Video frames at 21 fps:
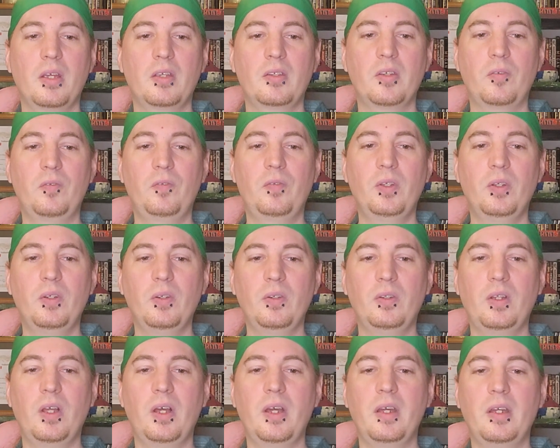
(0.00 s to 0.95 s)
because I
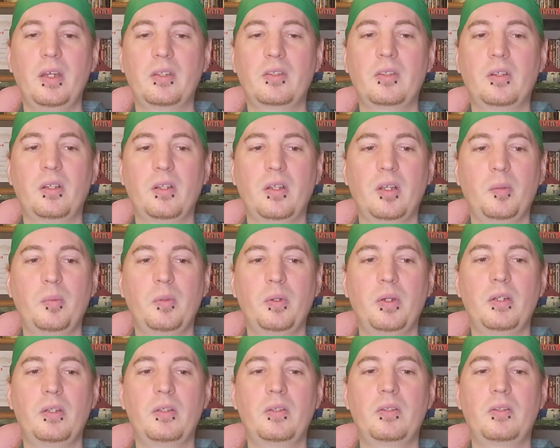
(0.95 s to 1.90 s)
feel like it's a little
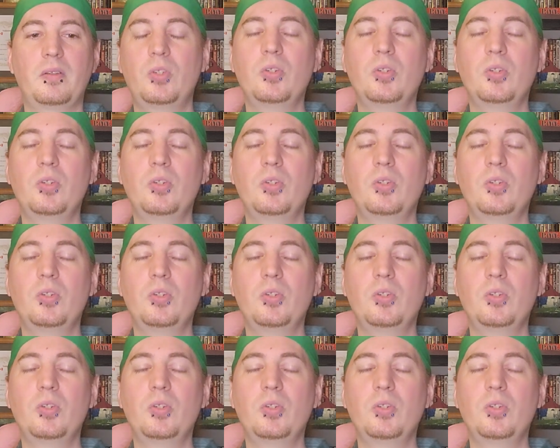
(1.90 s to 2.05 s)
bit